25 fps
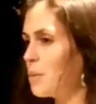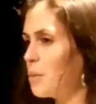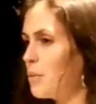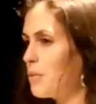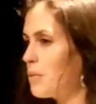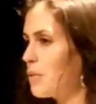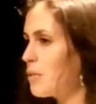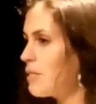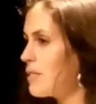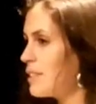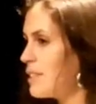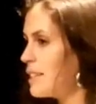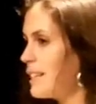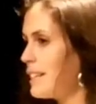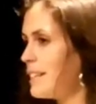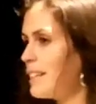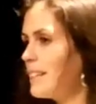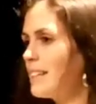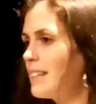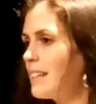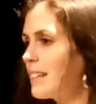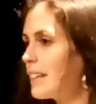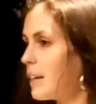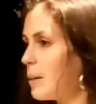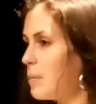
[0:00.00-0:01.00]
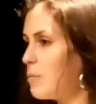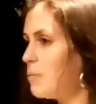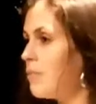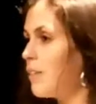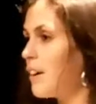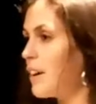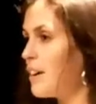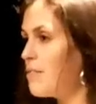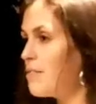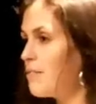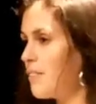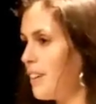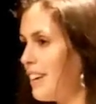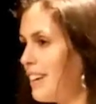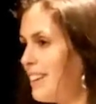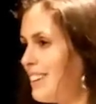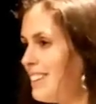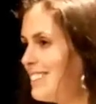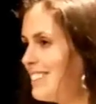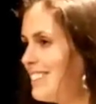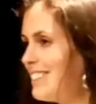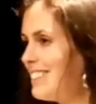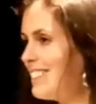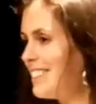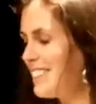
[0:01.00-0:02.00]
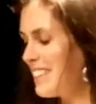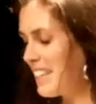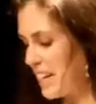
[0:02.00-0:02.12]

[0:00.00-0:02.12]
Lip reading: We've already come very far,